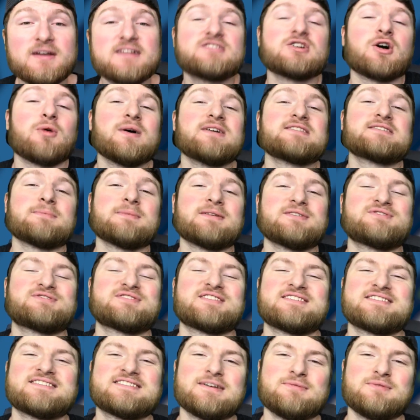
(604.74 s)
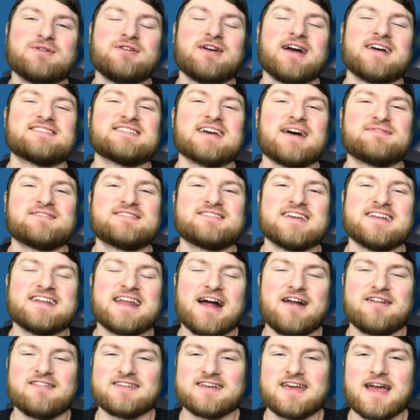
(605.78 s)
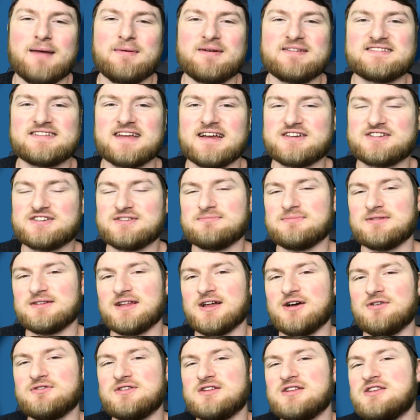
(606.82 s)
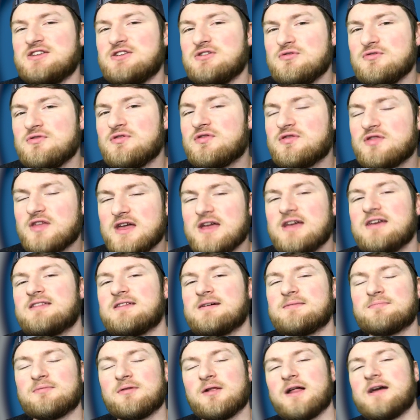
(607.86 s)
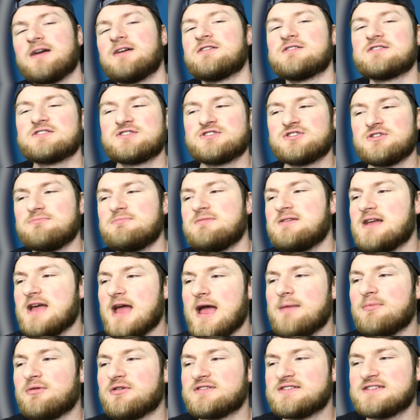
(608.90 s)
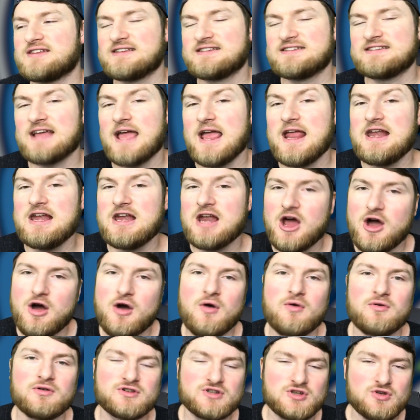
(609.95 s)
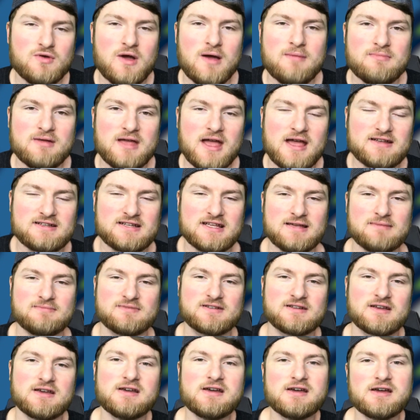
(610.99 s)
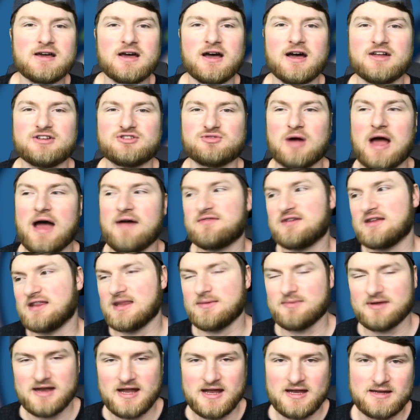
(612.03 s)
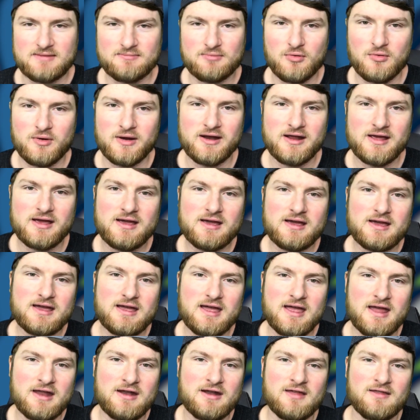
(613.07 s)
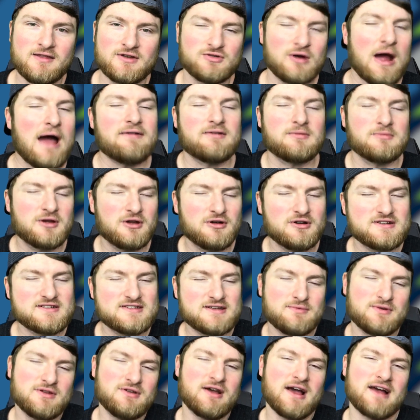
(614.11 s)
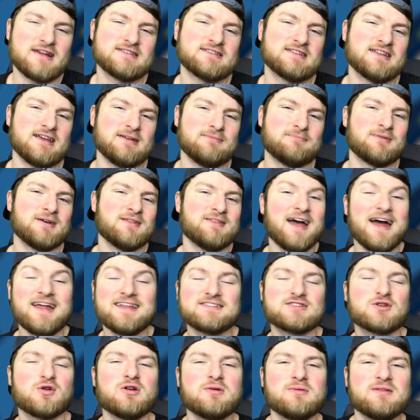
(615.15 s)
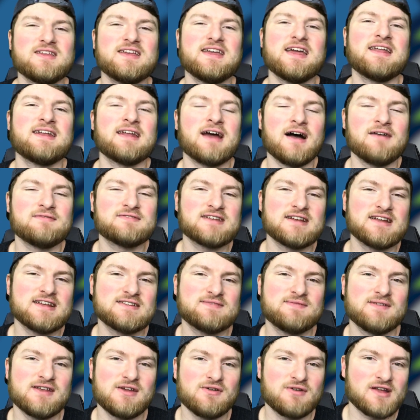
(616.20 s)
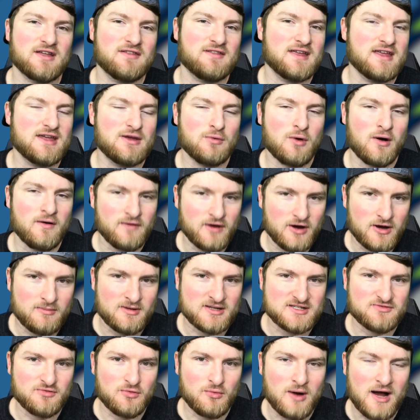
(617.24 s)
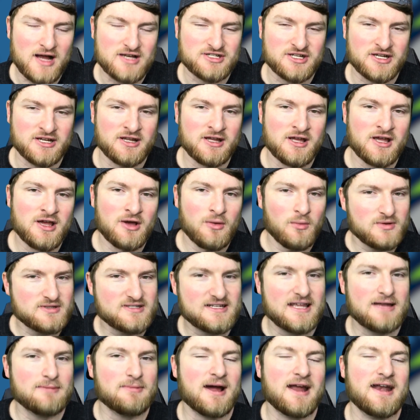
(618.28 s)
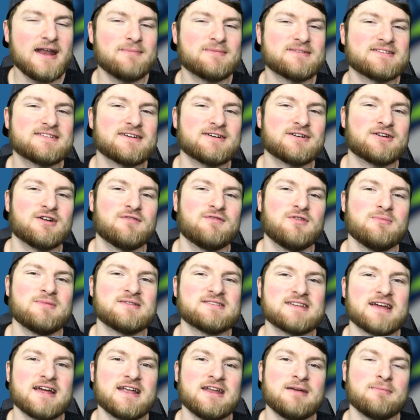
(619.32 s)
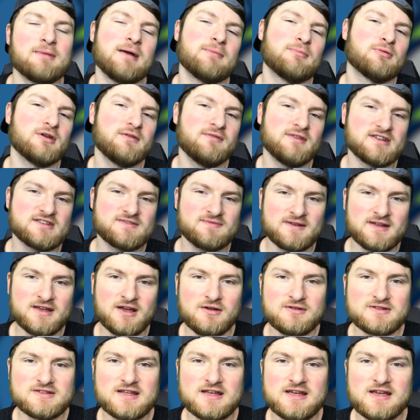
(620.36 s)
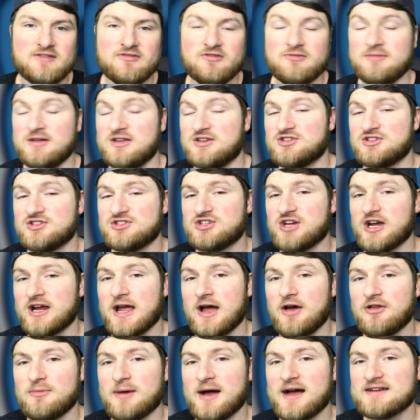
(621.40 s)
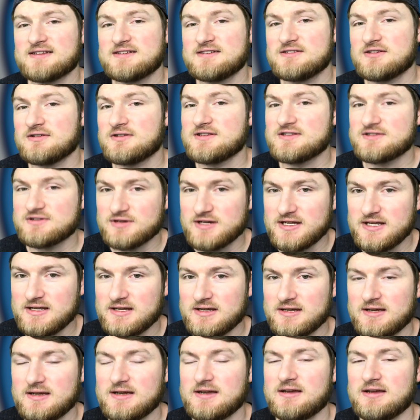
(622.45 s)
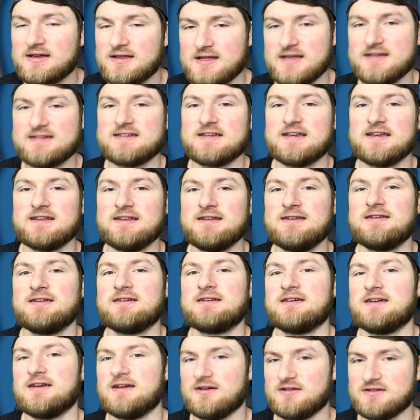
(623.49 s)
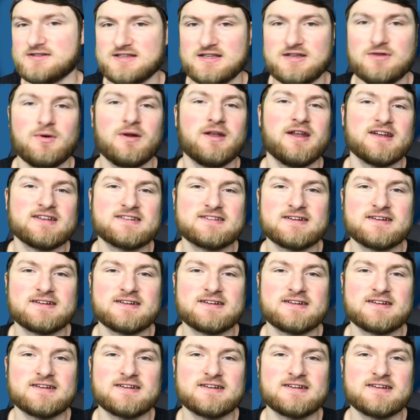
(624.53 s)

as always, I'm interested to see what you guys have to say down in the comment section below. Do you think that players should be able to say no to NBA teams drafting them at any point in the draft? I'm curious to see what you guys think. But that is going to be the end of today's video, and I thank you all very much for watching. Once again, my name is Tucker. If you missed any of my previous videos, then be sure to check out the boxes on screen. Thanks again, and I'll see you all next